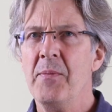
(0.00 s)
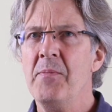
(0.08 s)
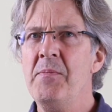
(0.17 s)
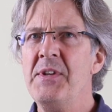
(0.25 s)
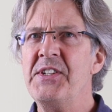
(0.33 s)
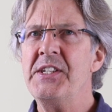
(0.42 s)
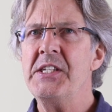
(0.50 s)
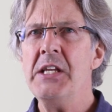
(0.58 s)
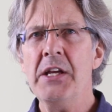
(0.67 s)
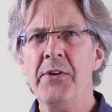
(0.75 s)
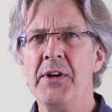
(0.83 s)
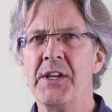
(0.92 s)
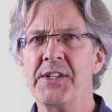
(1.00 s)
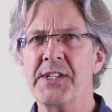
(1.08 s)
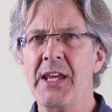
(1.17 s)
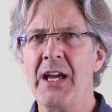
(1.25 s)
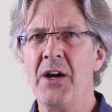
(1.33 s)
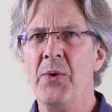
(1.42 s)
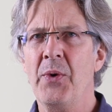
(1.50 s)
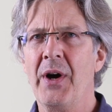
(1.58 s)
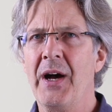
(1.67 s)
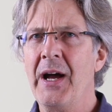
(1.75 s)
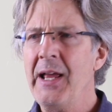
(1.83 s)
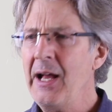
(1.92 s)
mysterious how
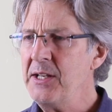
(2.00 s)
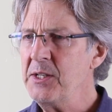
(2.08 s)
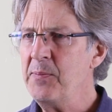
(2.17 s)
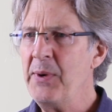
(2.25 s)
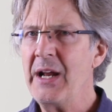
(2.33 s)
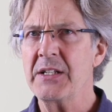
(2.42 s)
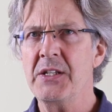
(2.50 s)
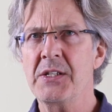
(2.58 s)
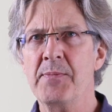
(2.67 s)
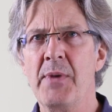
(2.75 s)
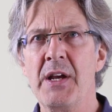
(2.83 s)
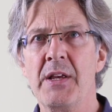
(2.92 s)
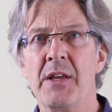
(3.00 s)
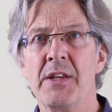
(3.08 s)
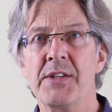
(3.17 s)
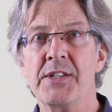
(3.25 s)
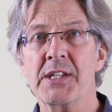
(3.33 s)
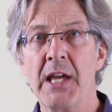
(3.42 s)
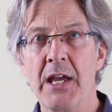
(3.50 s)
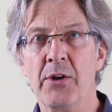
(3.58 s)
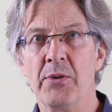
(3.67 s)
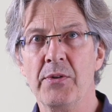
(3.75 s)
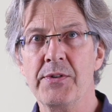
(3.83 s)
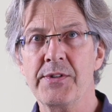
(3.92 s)
I had to practice my
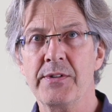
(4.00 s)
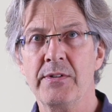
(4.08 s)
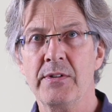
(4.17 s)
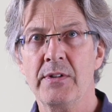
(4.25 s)
scales,